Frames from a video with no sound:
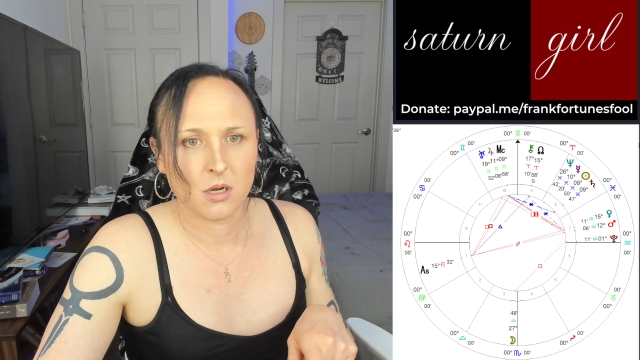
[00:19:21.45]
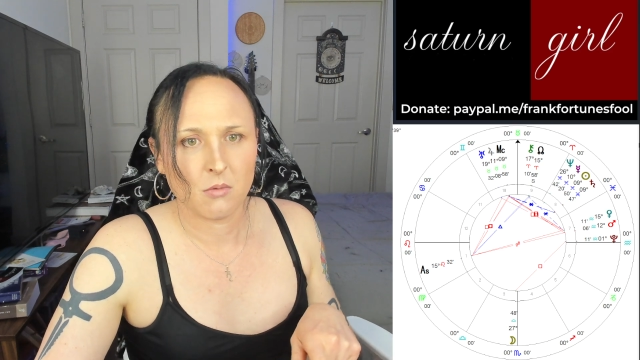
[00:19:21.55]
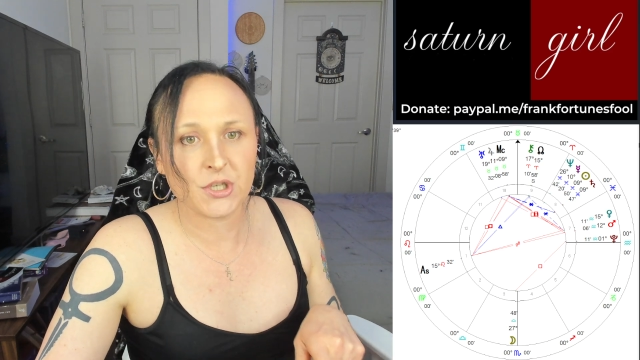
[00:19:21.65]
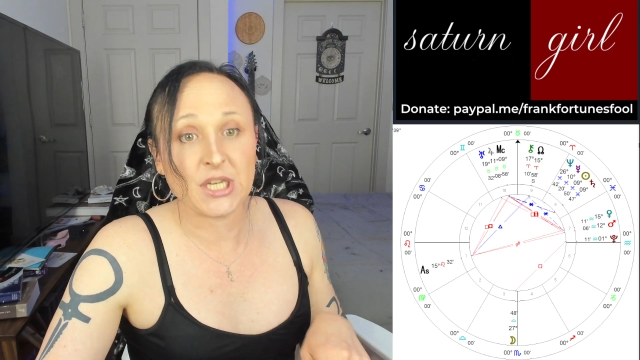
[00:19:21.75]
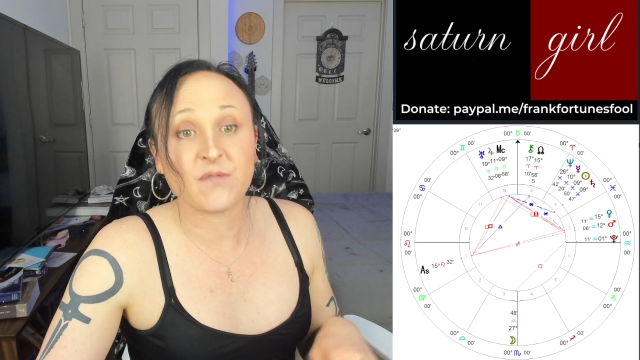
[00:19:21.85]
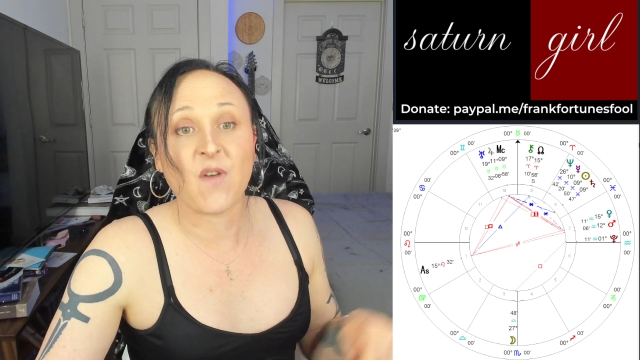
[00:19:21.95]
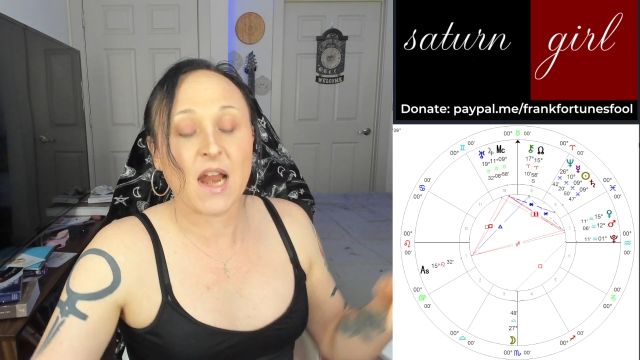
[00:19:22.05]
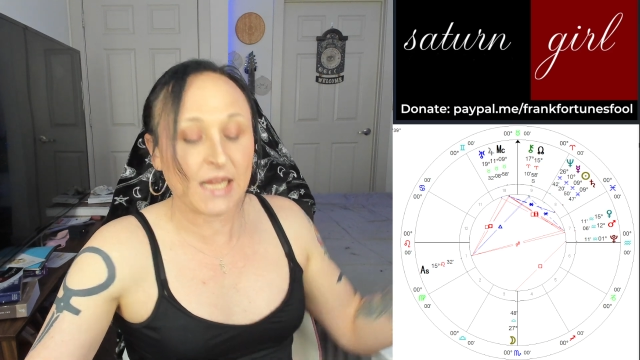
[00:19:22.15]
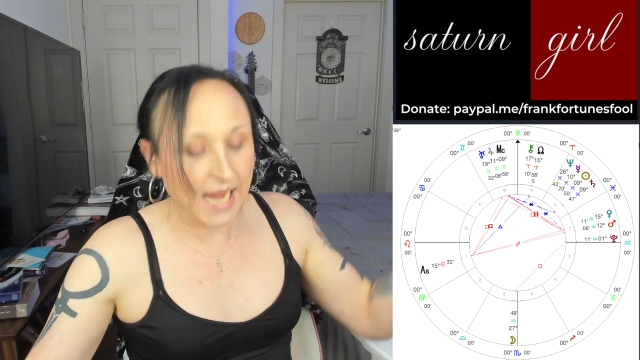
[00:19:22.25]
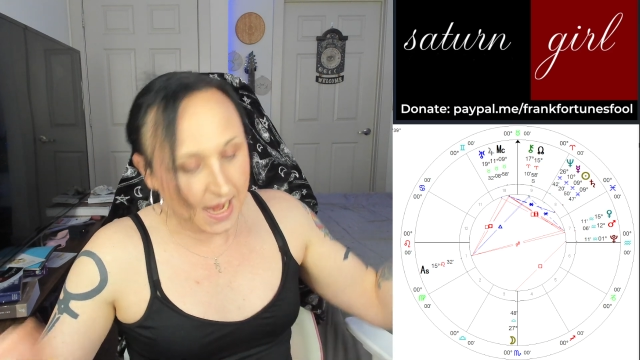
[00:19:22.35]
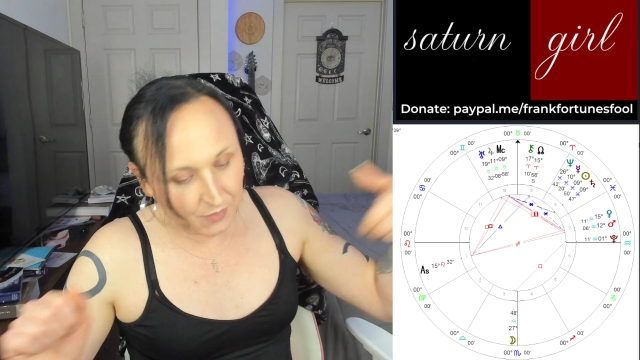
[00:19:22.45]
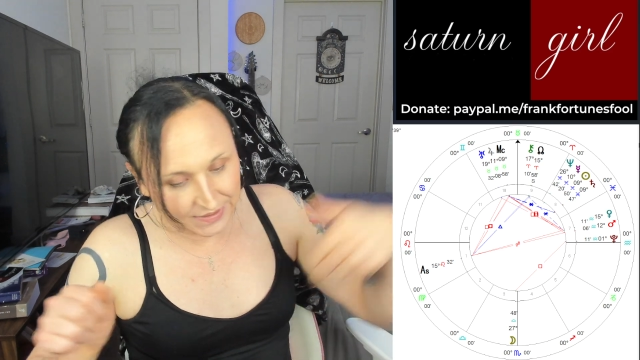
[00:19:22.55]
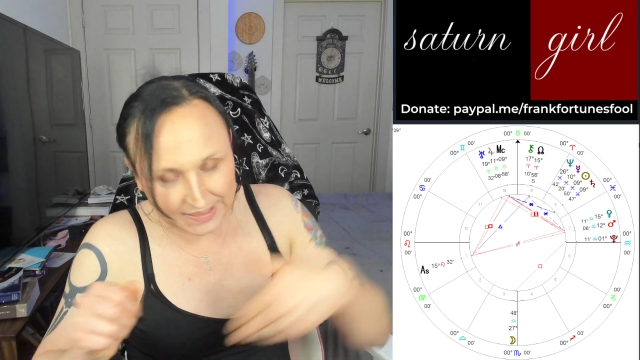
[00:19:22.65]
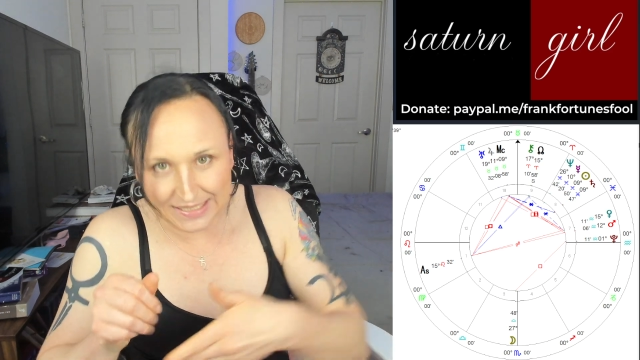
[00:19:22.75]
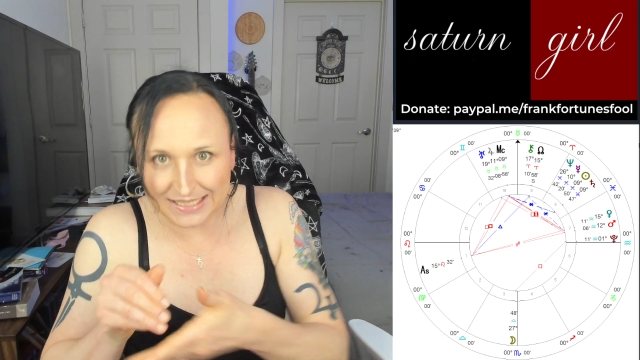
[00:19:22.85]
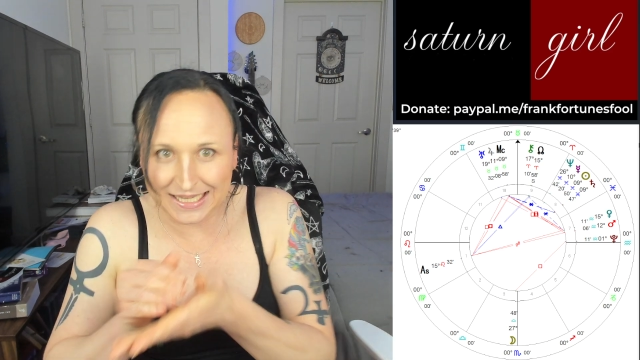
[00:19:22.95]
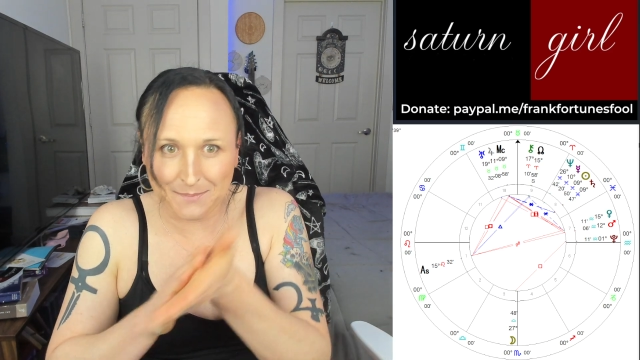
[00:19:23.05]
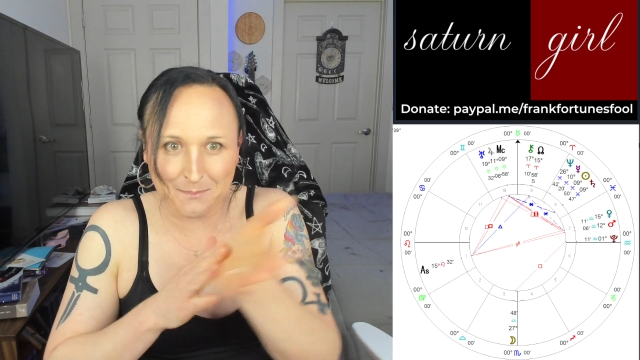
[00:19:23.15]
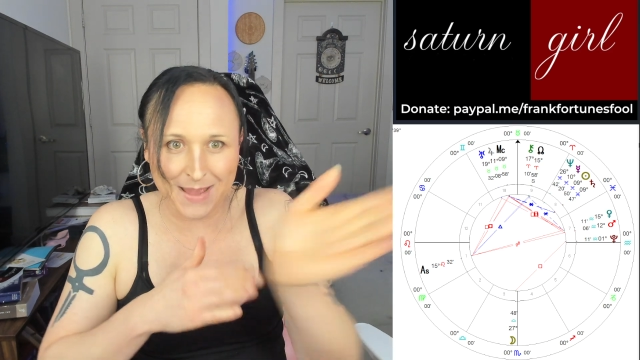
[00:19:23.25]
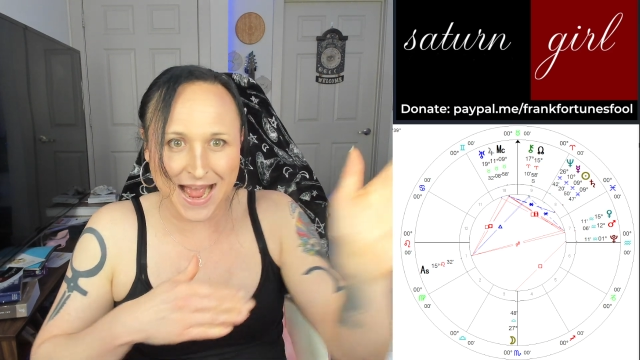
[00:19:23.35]
when she's finally able to
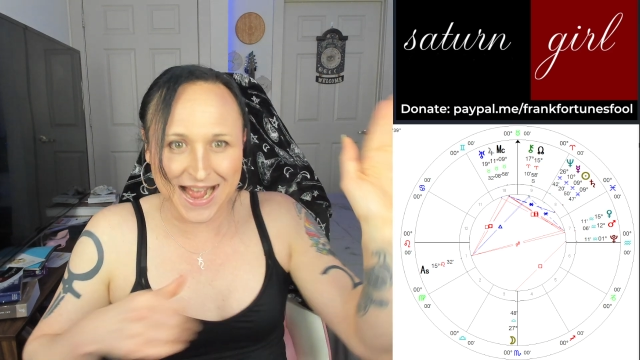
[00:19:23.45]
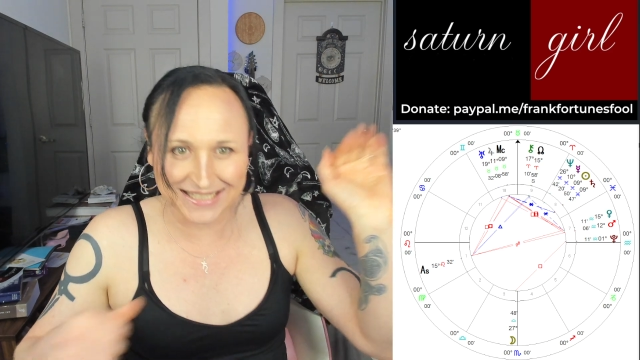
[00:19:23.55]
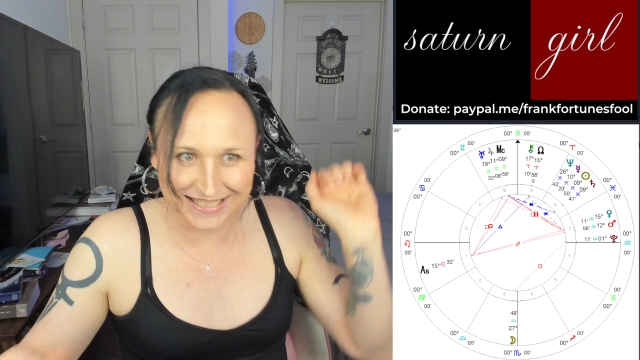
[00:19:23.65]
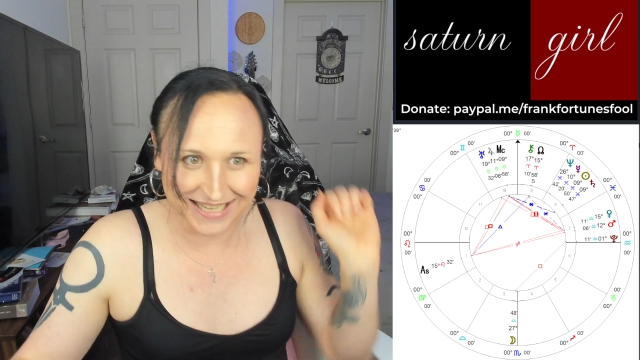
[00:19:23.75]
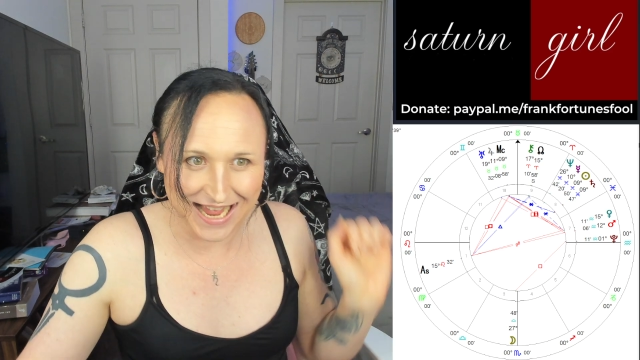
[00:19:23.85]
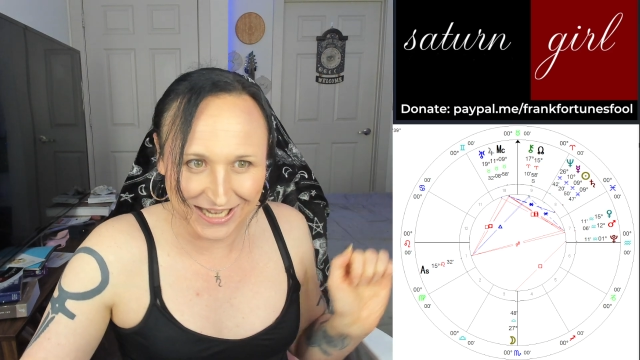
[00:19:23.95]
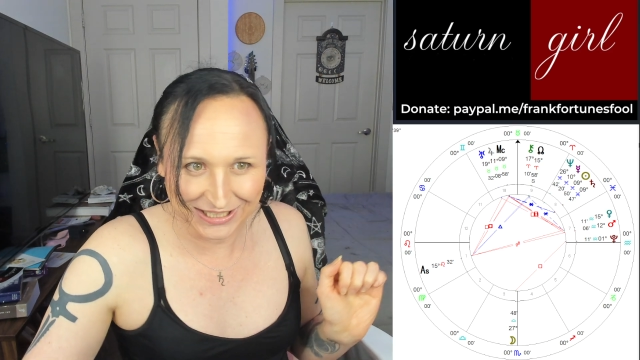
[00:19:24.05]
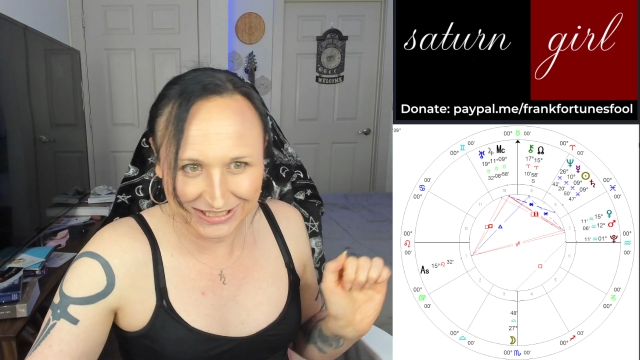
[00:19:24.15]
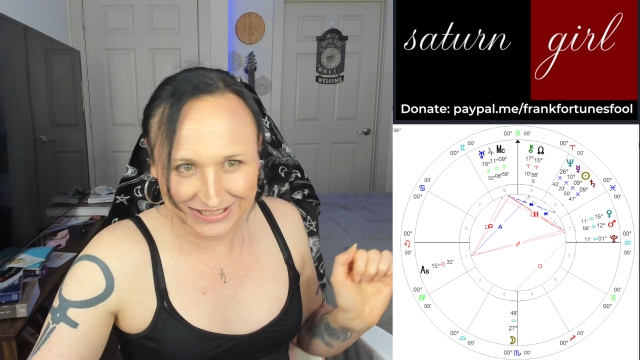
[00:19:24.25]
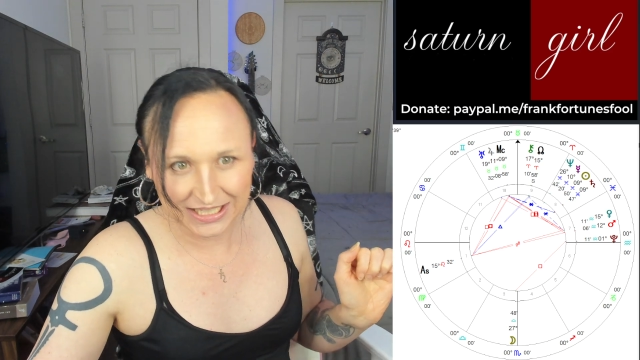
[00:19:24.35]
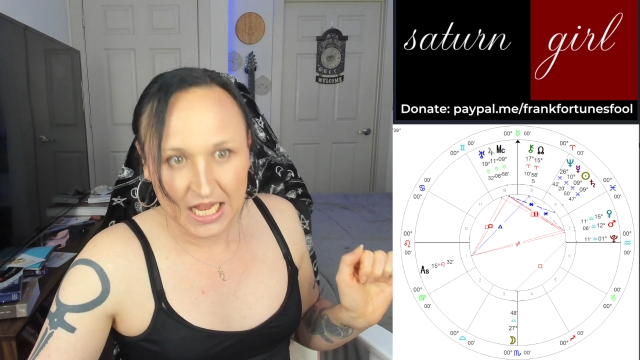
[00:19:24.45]
slip past Saturn